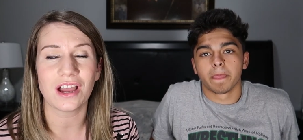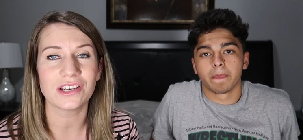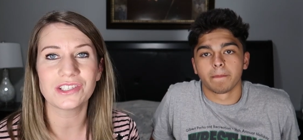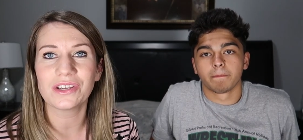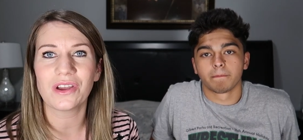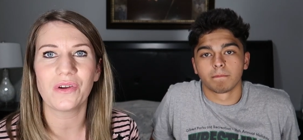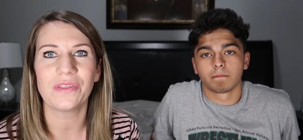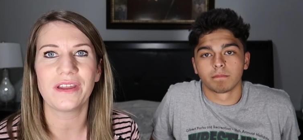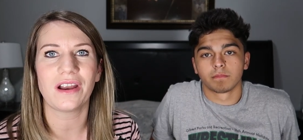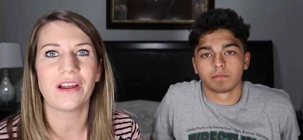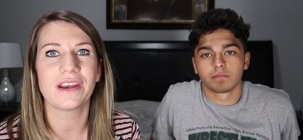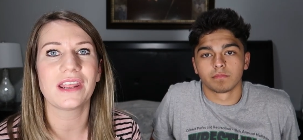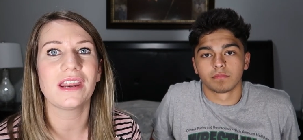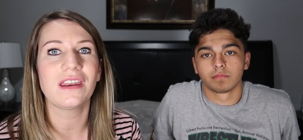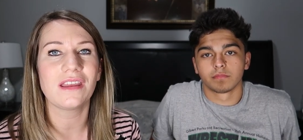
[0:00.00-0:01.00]
Speaker 1: not to go there
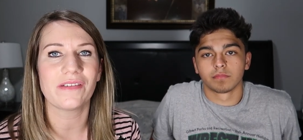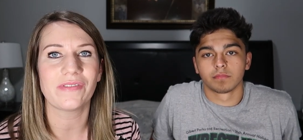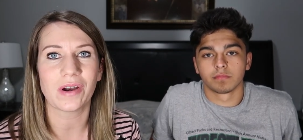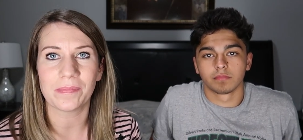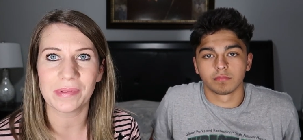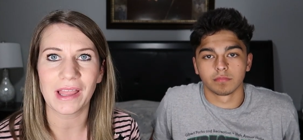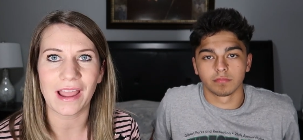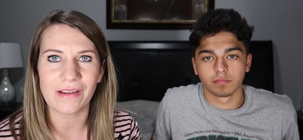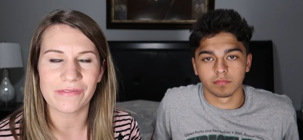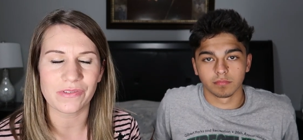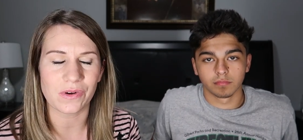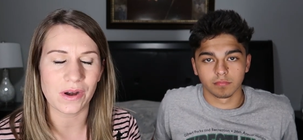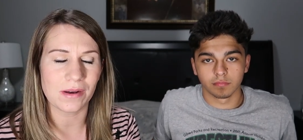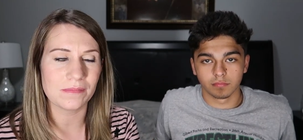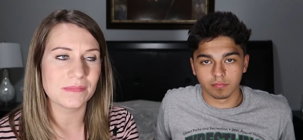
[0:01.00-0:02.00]
on any of our
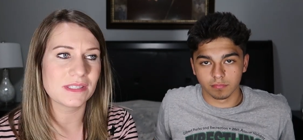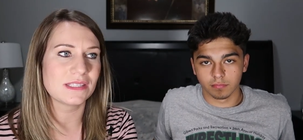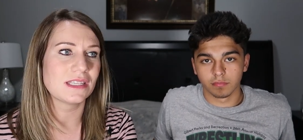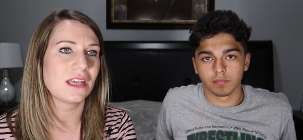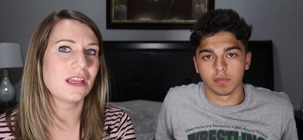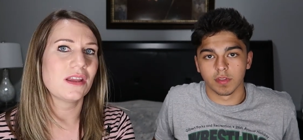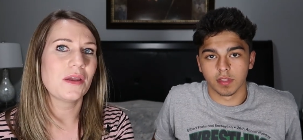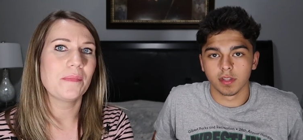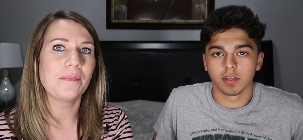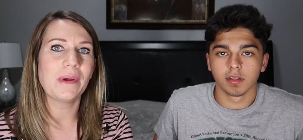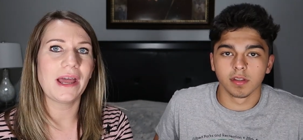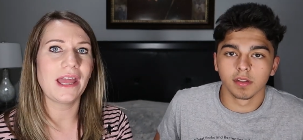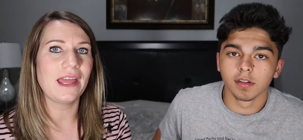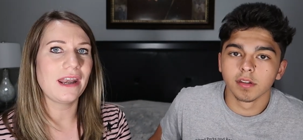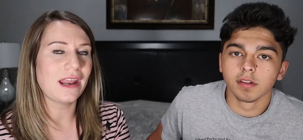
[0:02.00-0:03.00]
platforms.
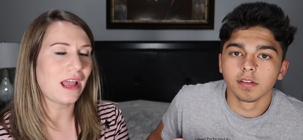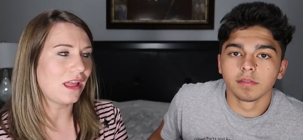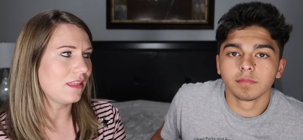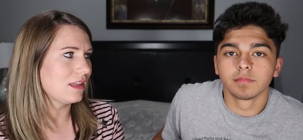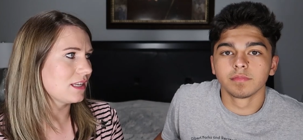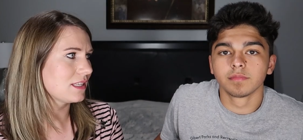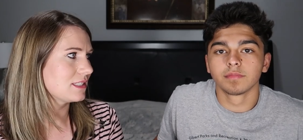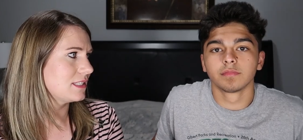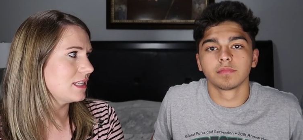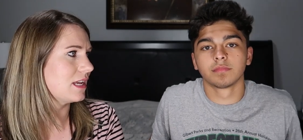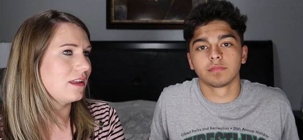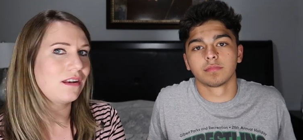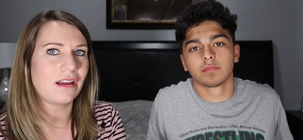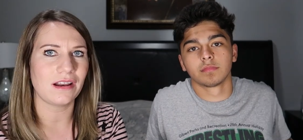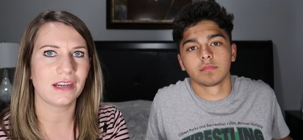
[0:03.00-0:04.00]
But Alex
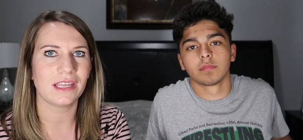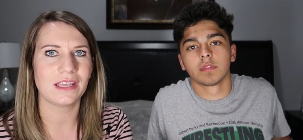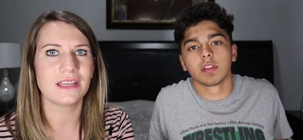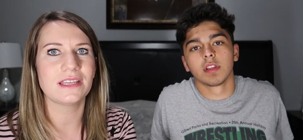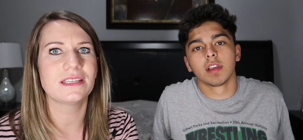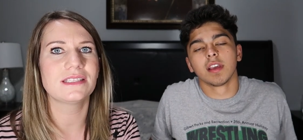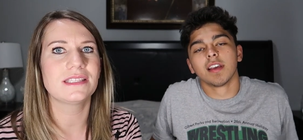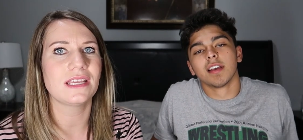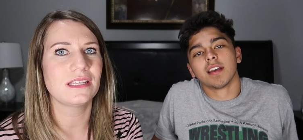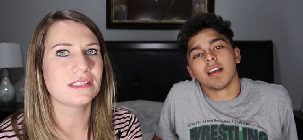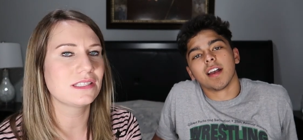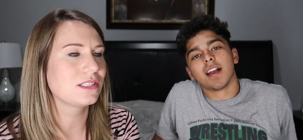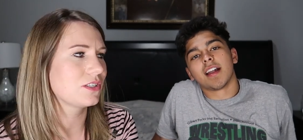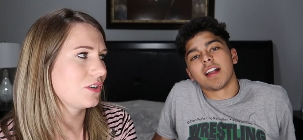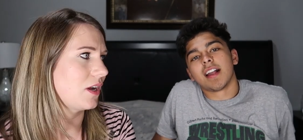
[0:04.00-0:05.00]
did on his
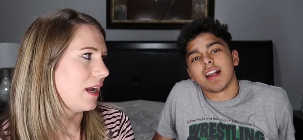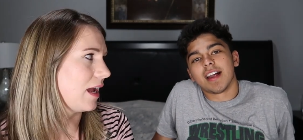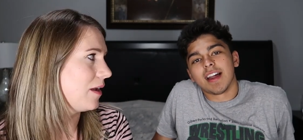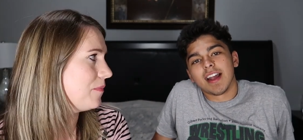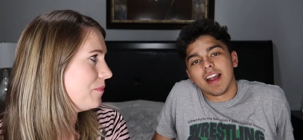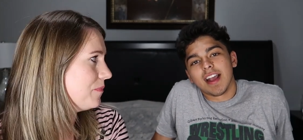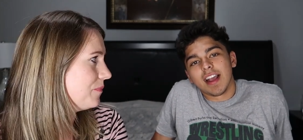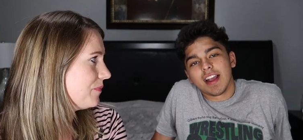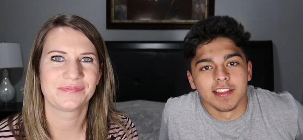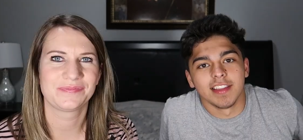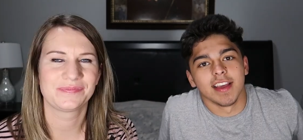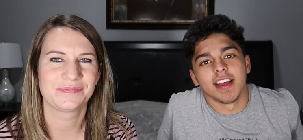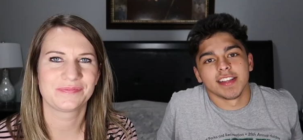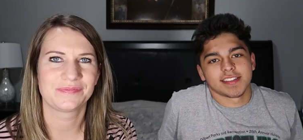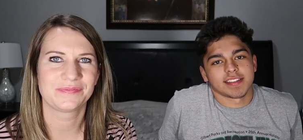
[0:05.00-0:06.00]
Instagram.
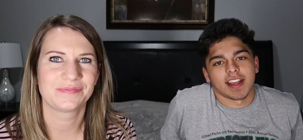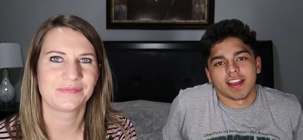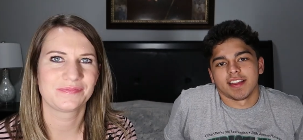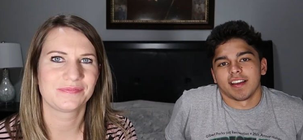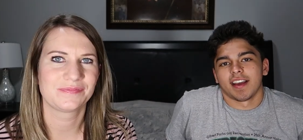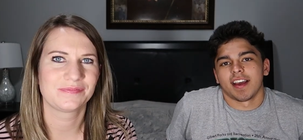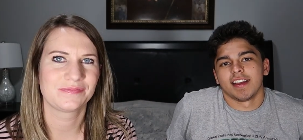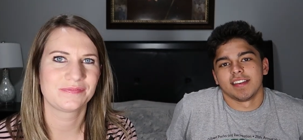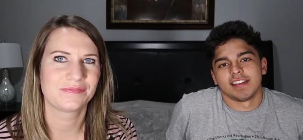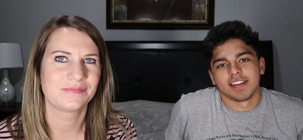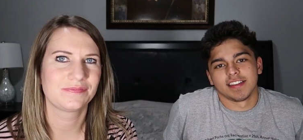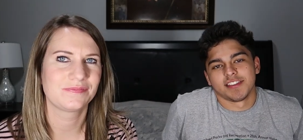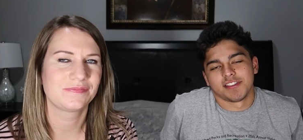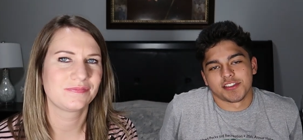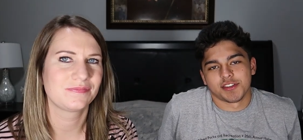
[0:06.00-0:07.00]
Speaker 2: Yes, I, I
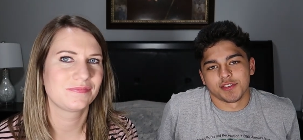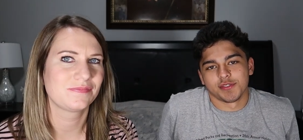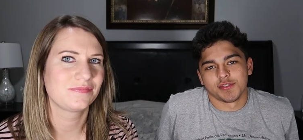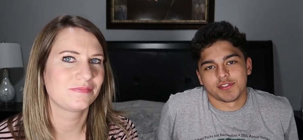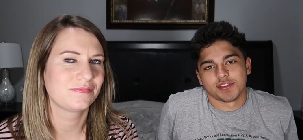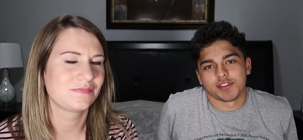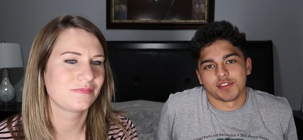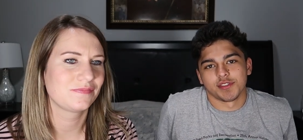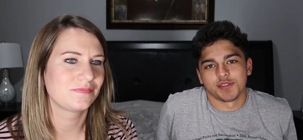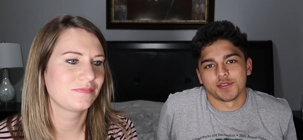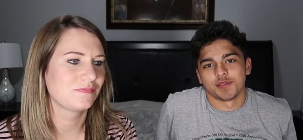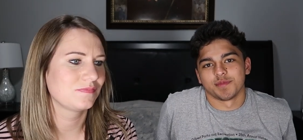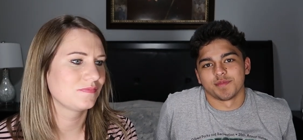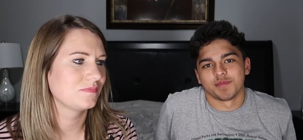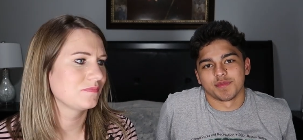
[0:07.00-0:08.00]
did choose
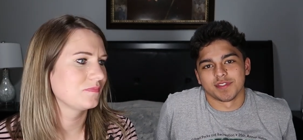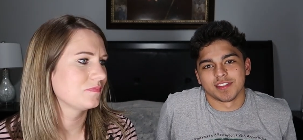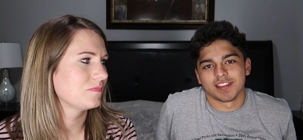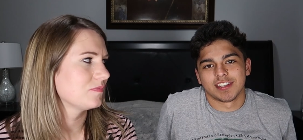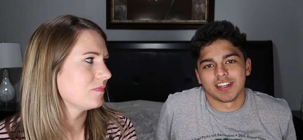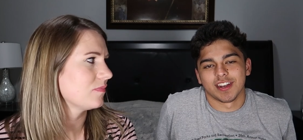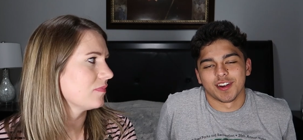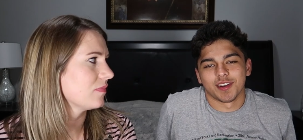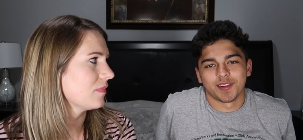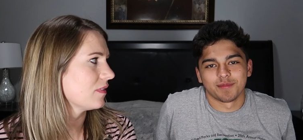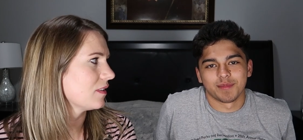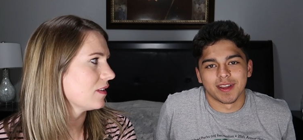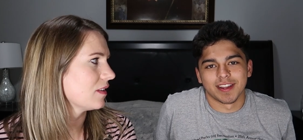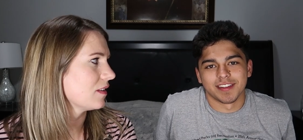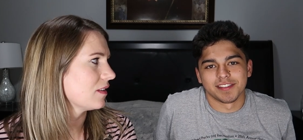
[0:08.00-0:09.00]
to share on
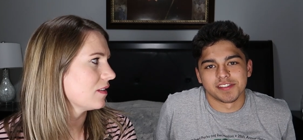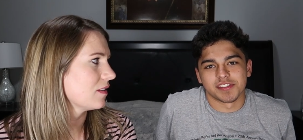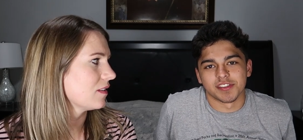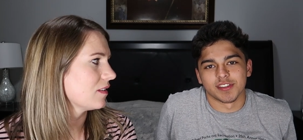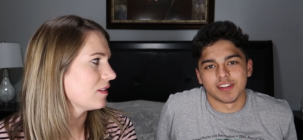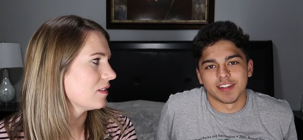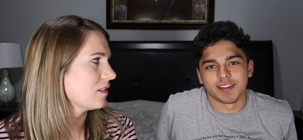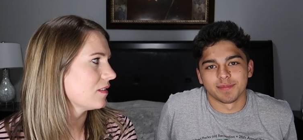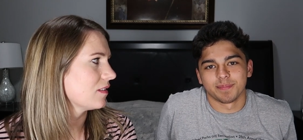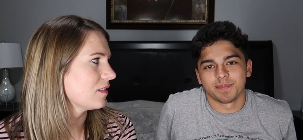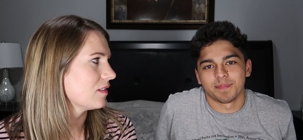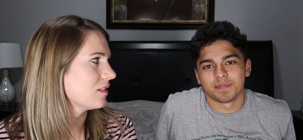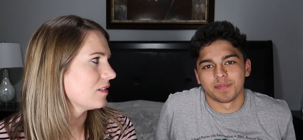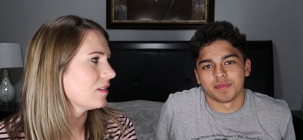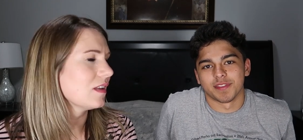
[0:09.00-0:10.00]
my Instagram.
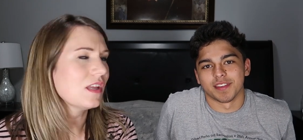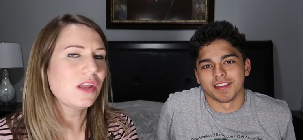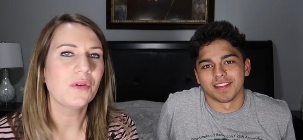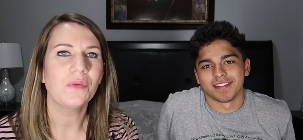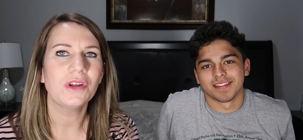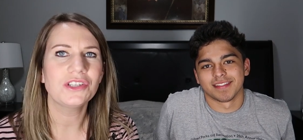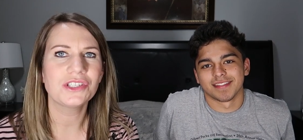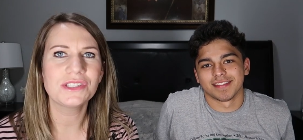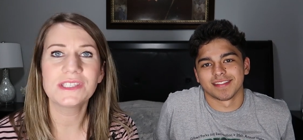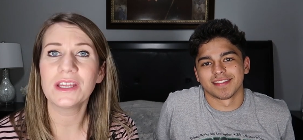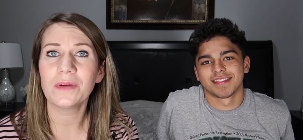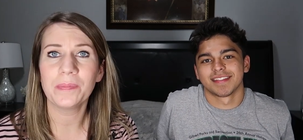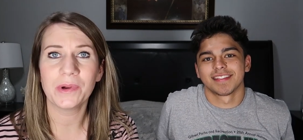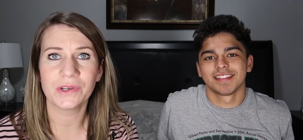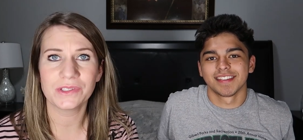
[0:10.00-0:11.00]
Speaker 1: Which is
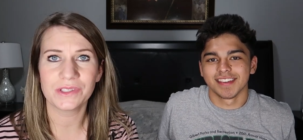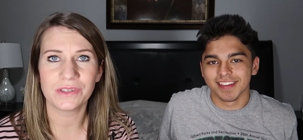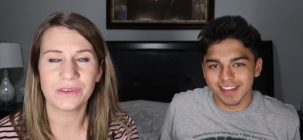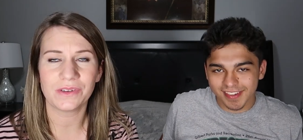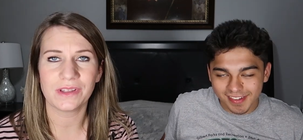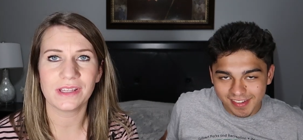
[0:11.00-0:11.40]
their personal